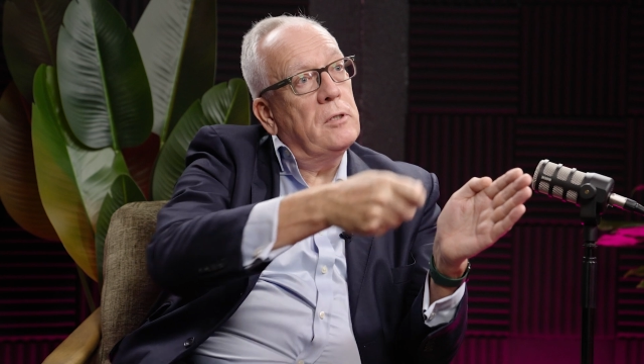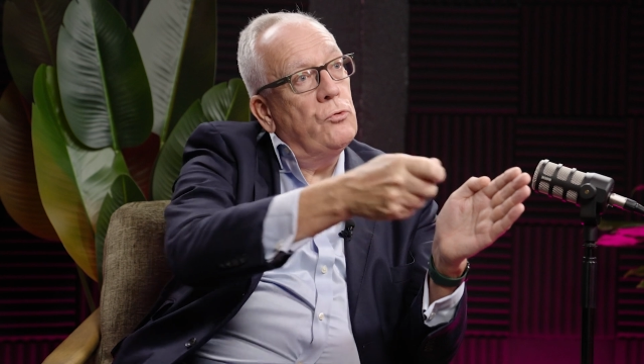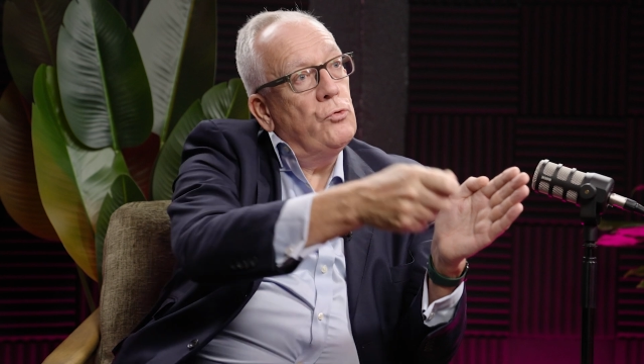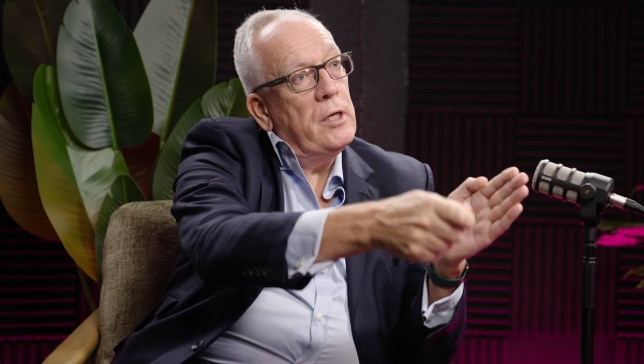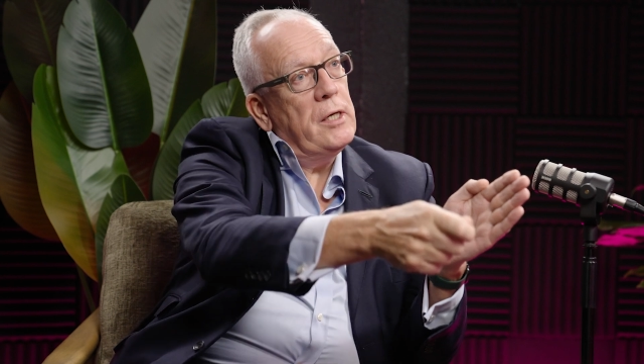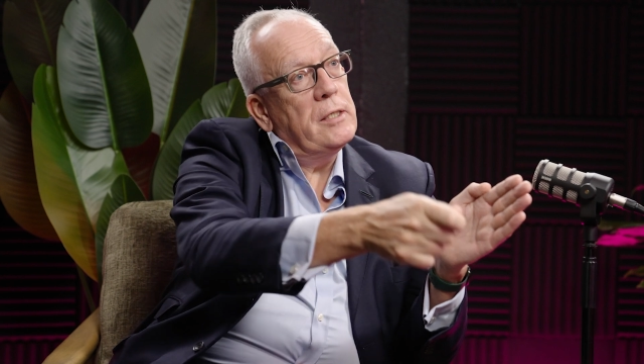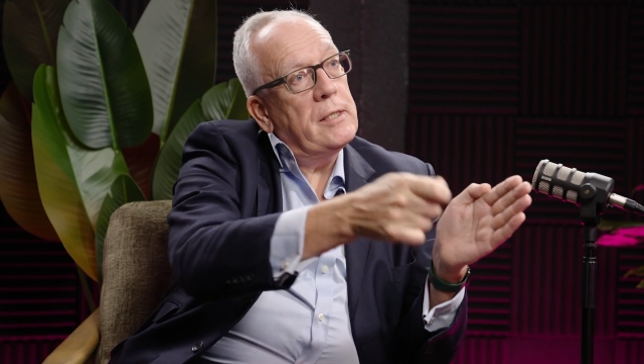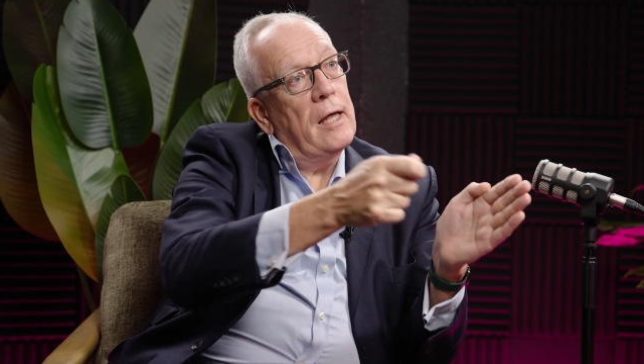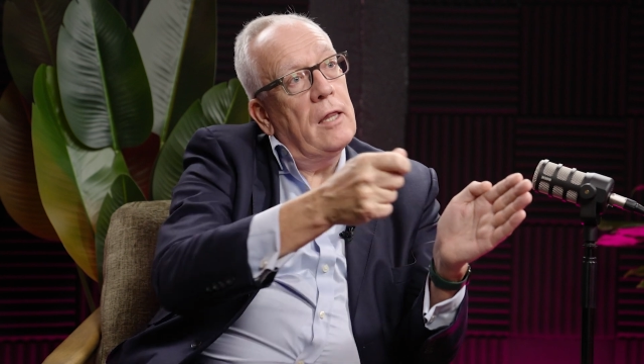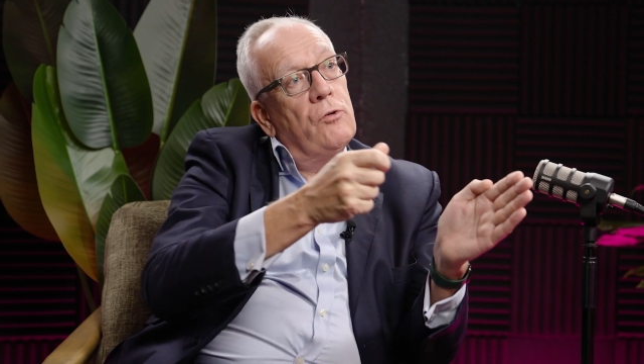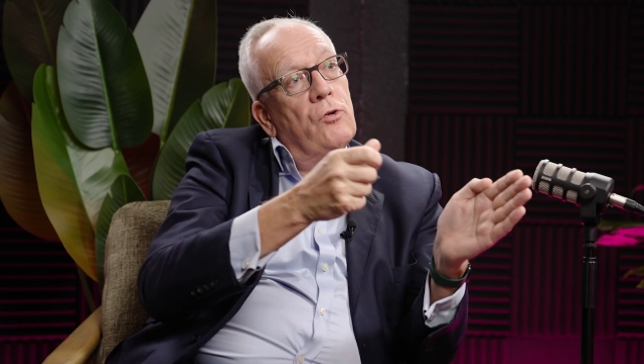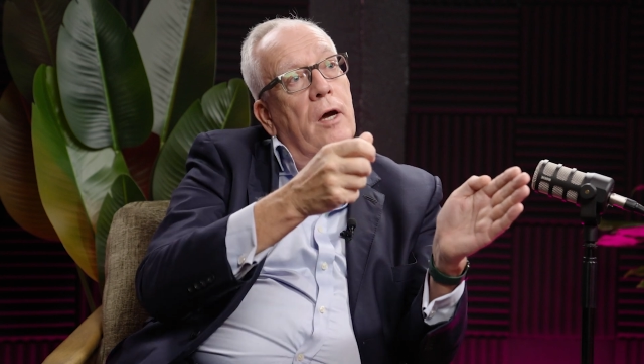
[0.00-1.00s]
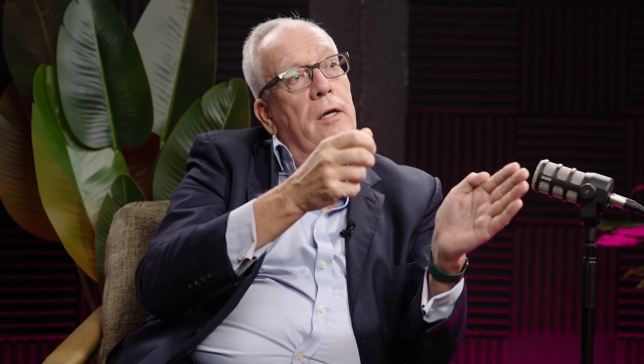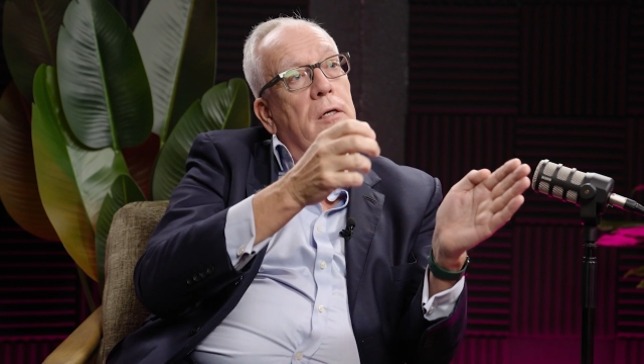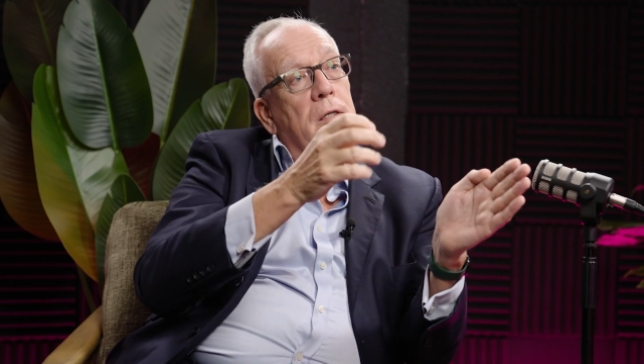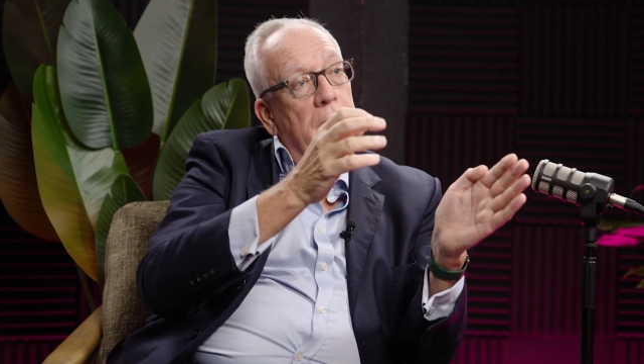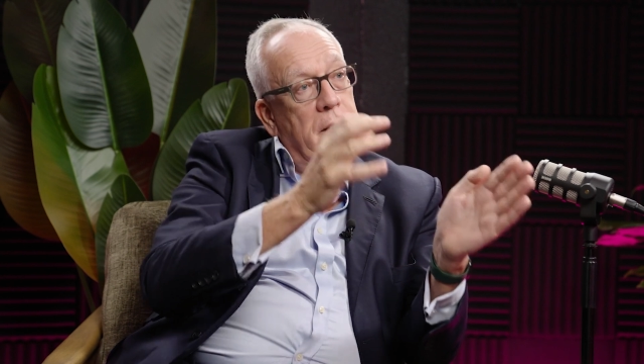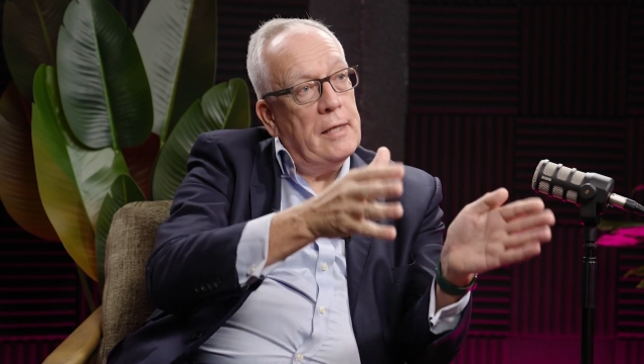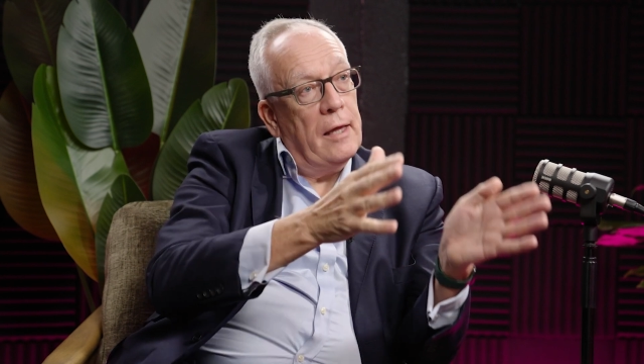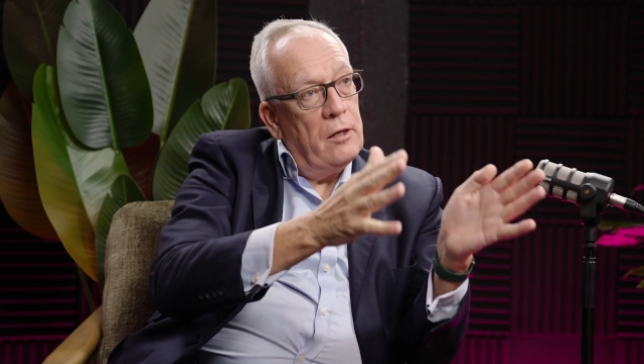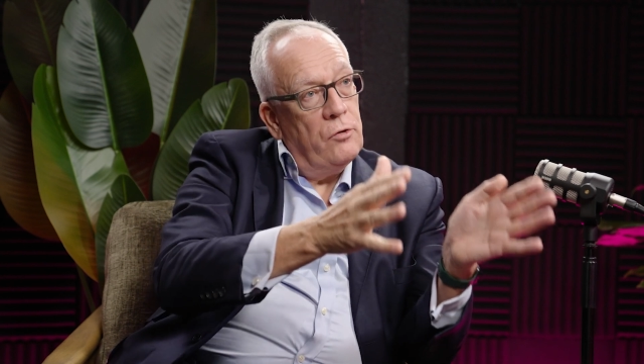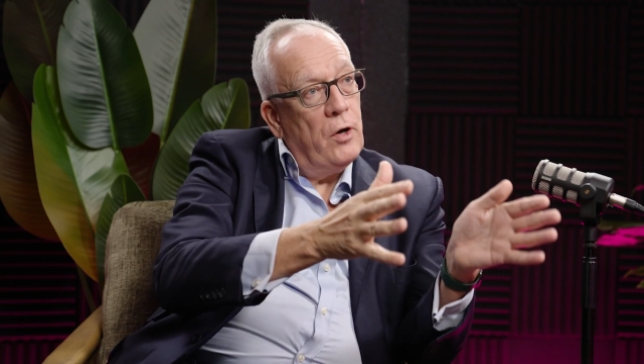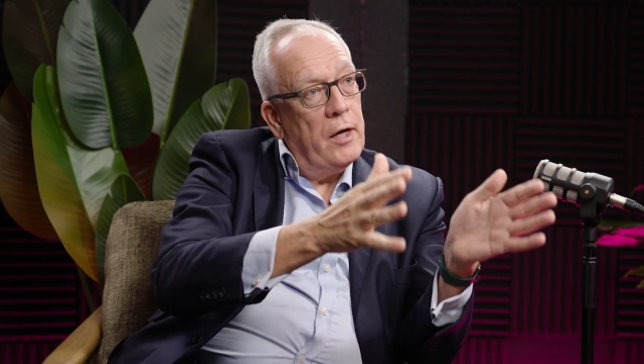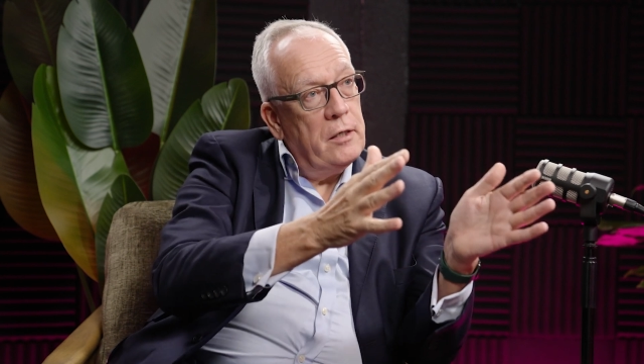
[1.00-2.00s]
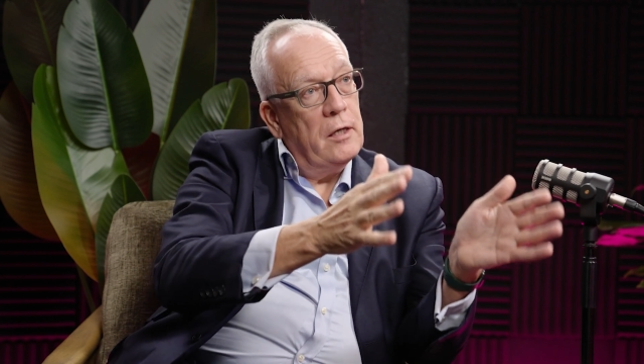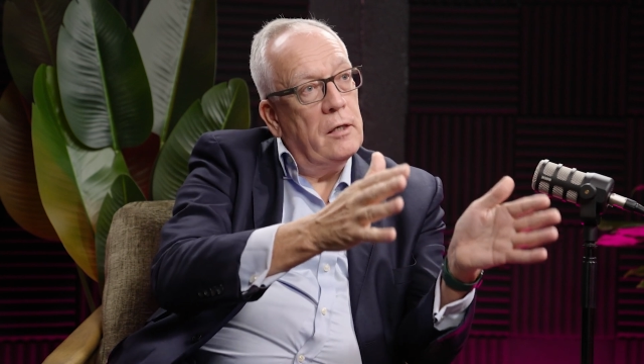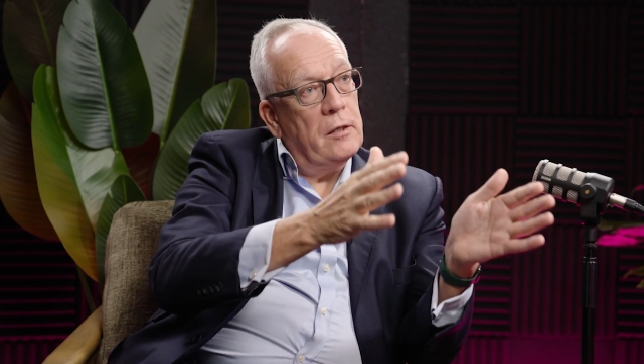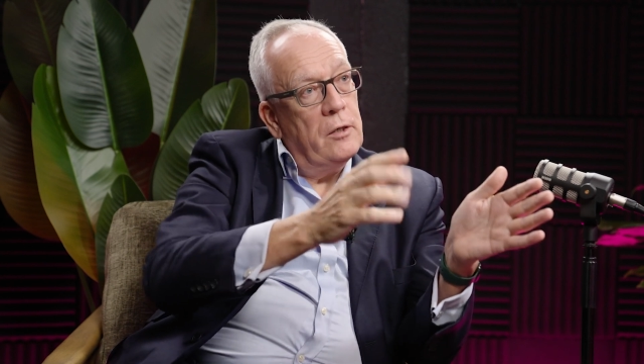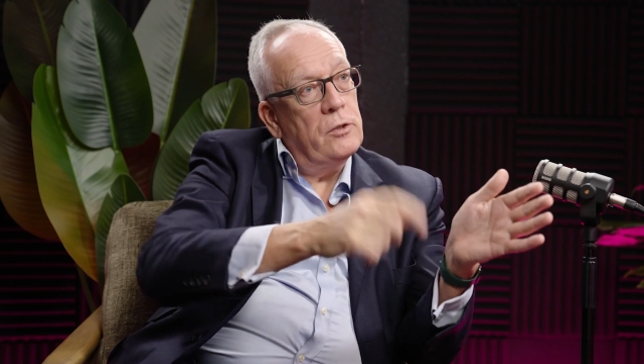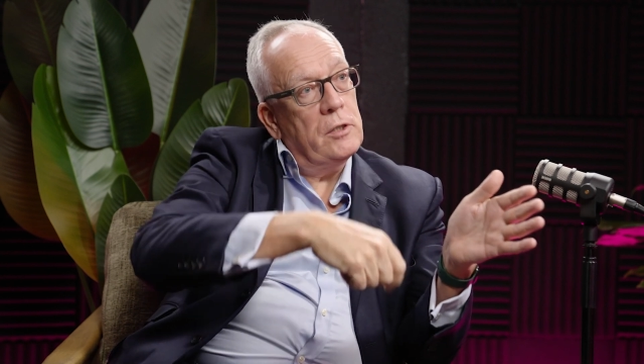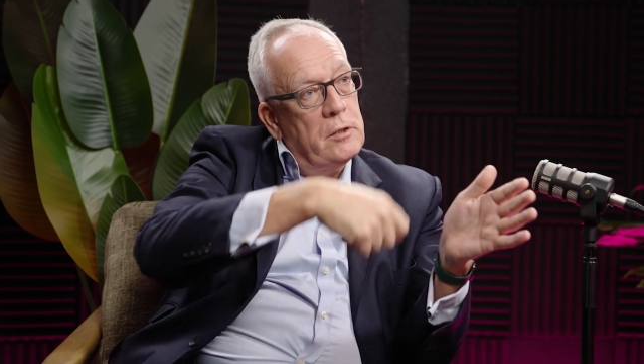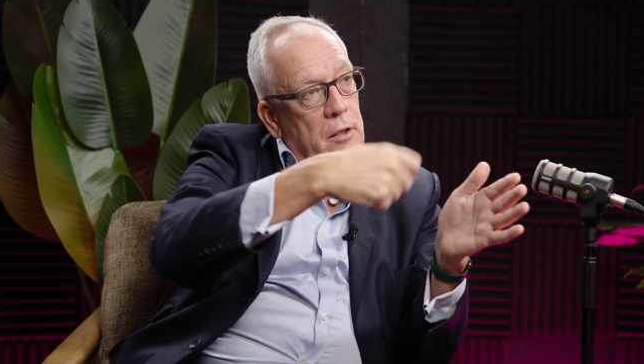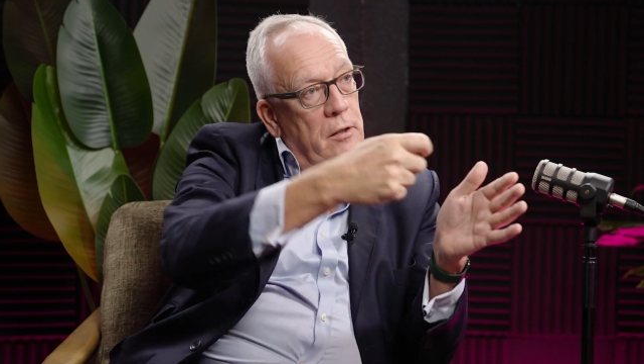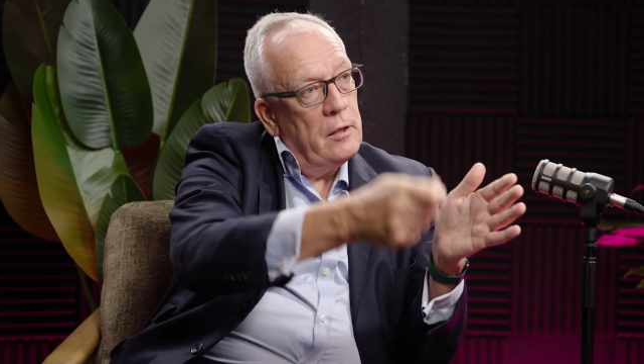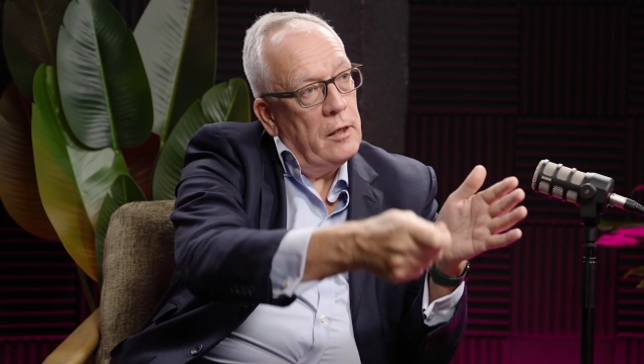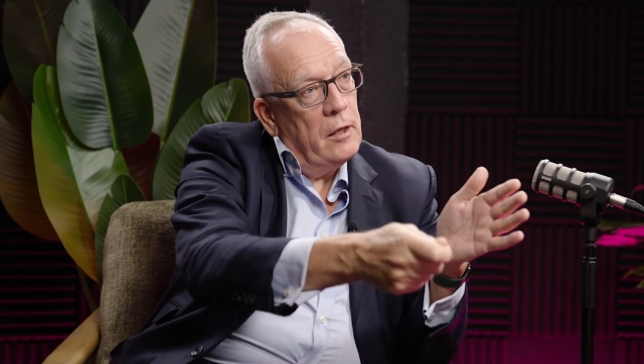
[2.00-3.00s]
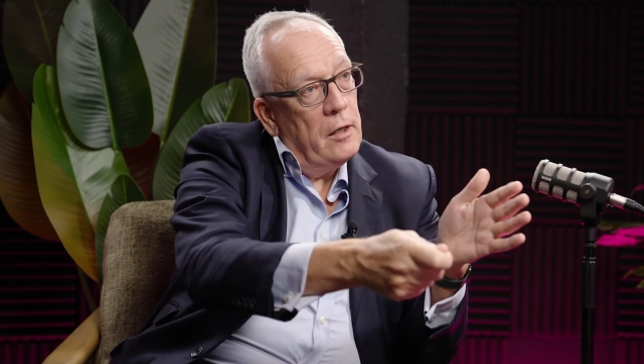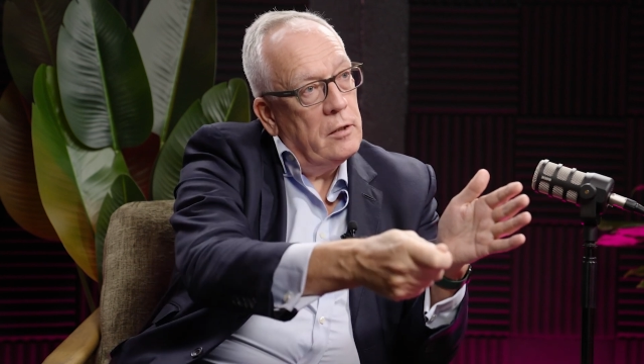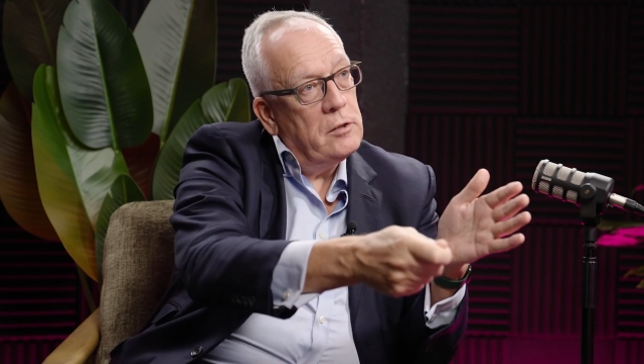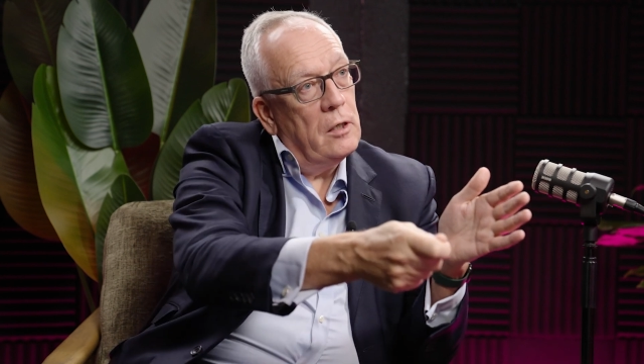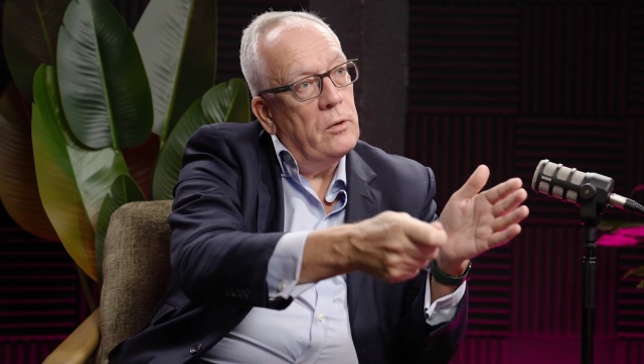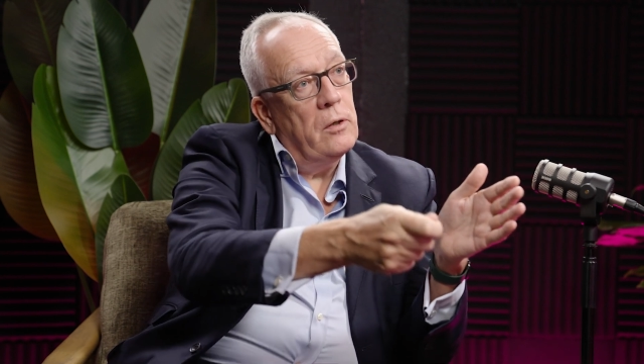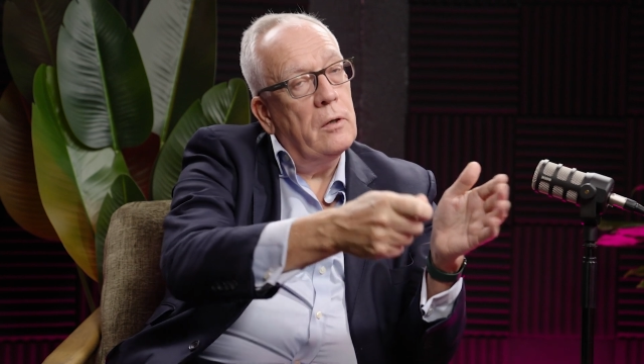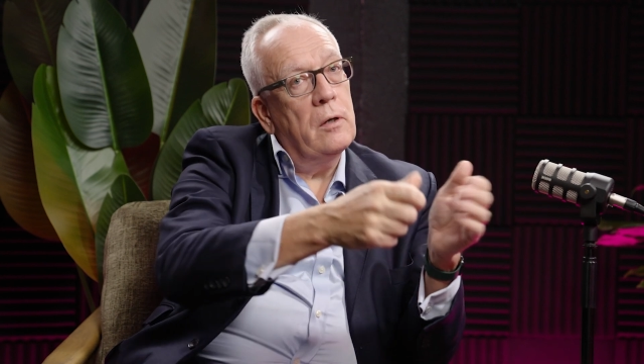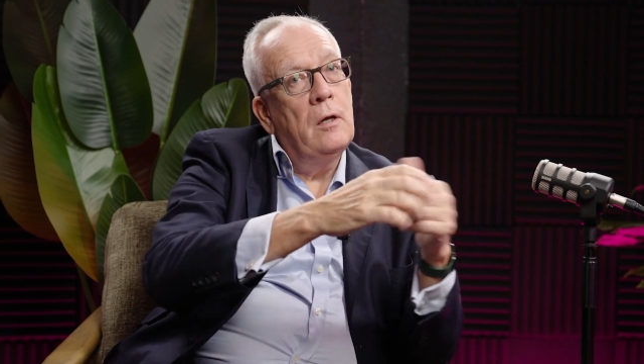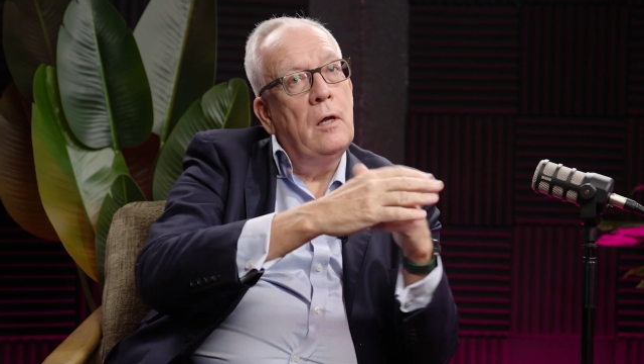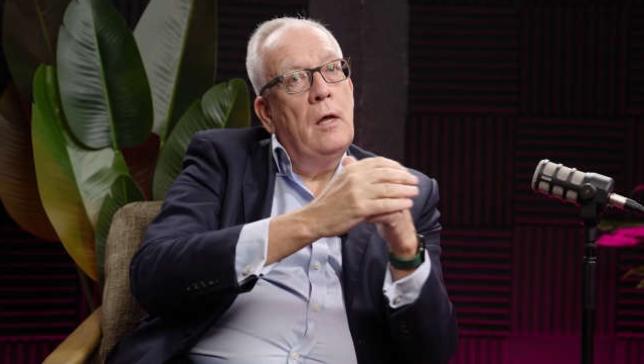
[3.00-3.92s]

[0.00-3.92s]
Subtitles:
to read, is that the right diagnosis, and so on.